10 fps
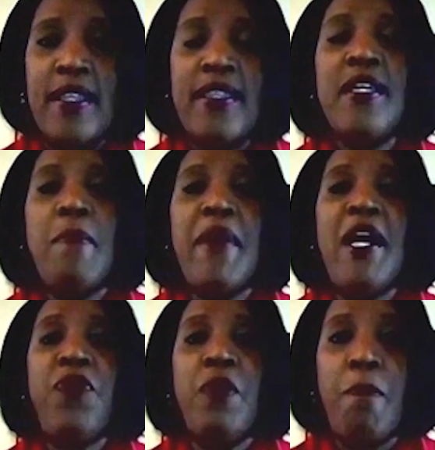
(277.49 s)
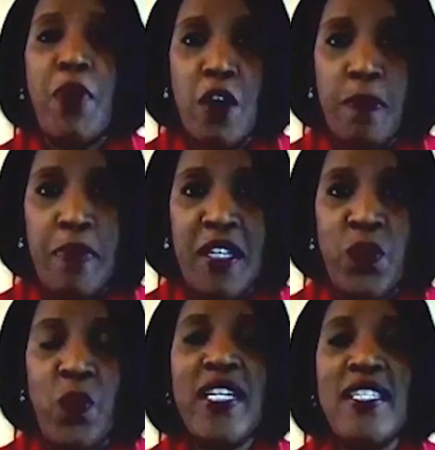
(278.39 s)
Think about the purpose.
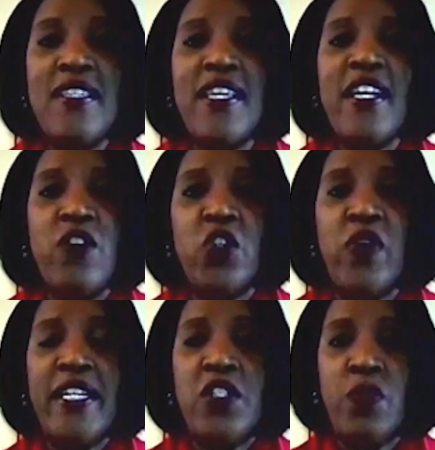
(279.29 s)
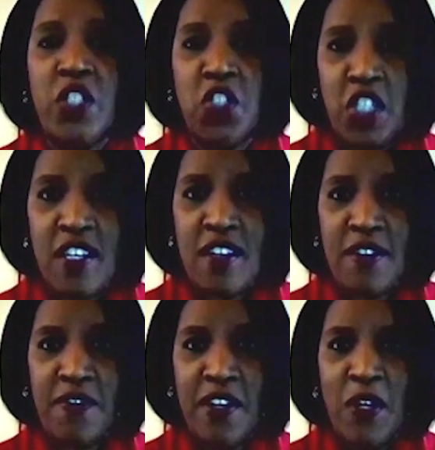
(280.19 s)
What is it that you're trying to achieve
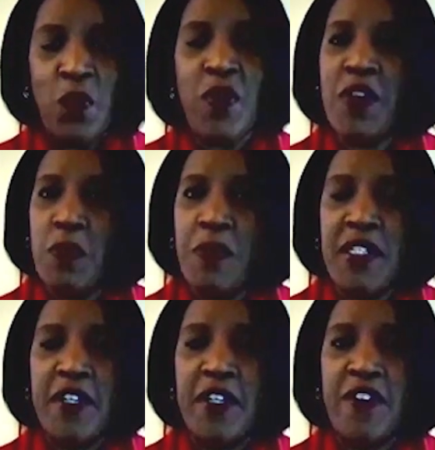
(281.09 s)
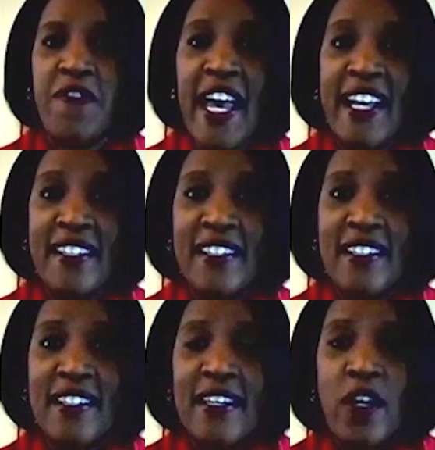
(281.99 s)
with this particular event?
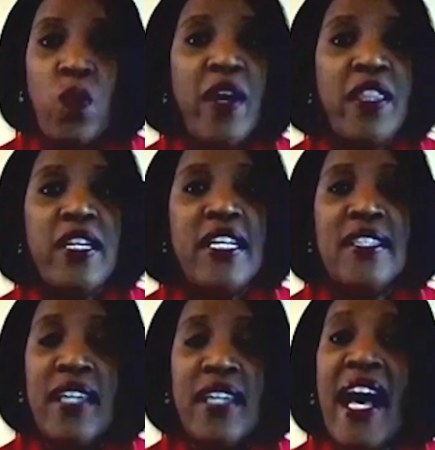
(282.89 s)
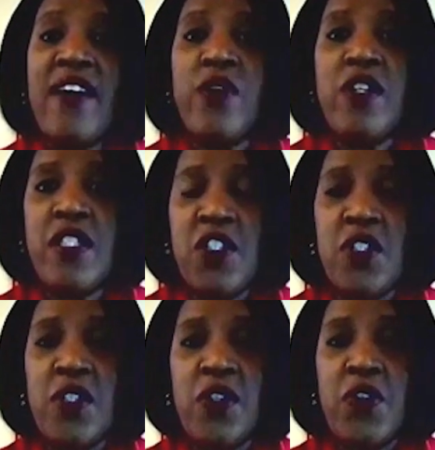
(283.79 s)
Whether it's live or
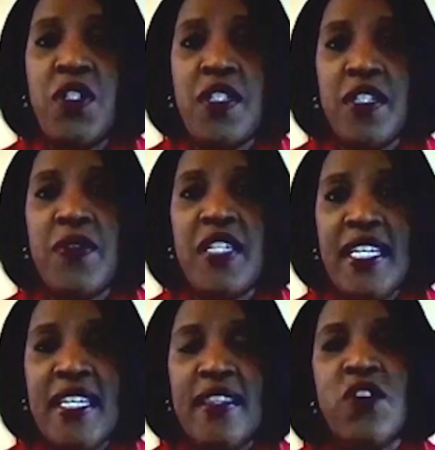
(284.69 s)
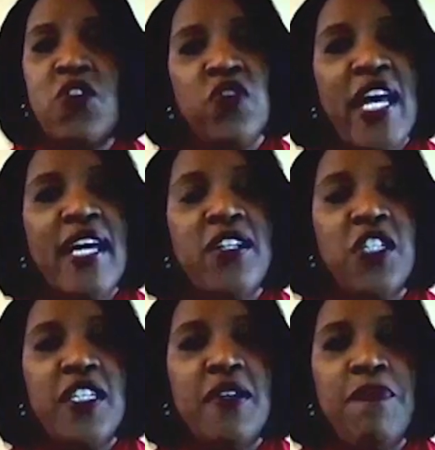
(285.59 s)
digital, you still need the strategy.